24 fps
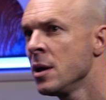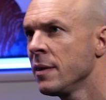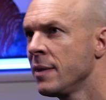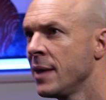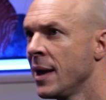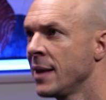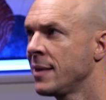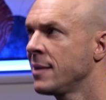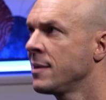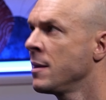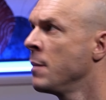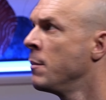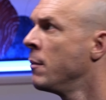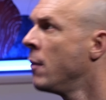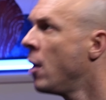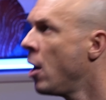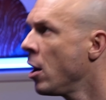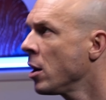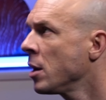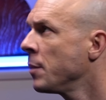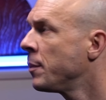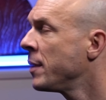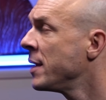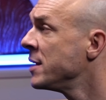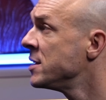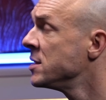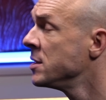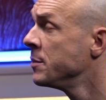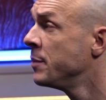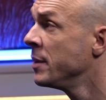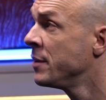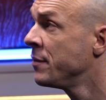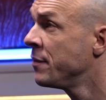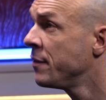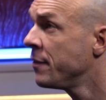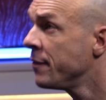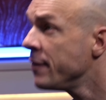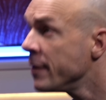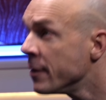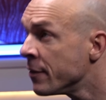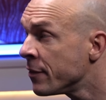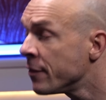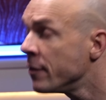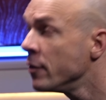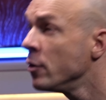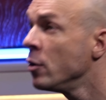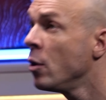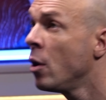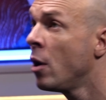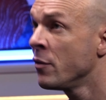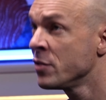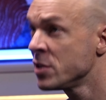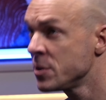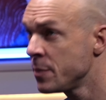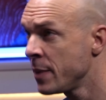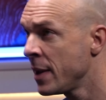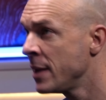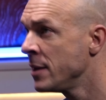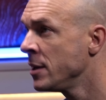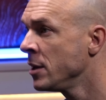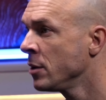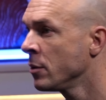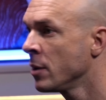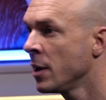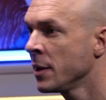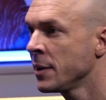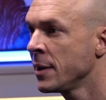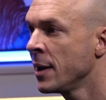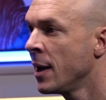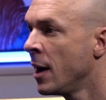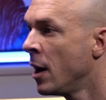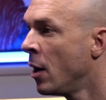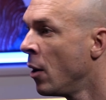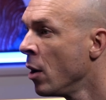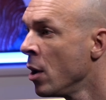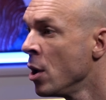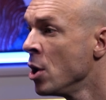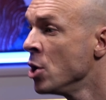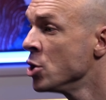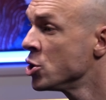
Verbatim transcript: that the marketplace is a bit fearful of spending right now.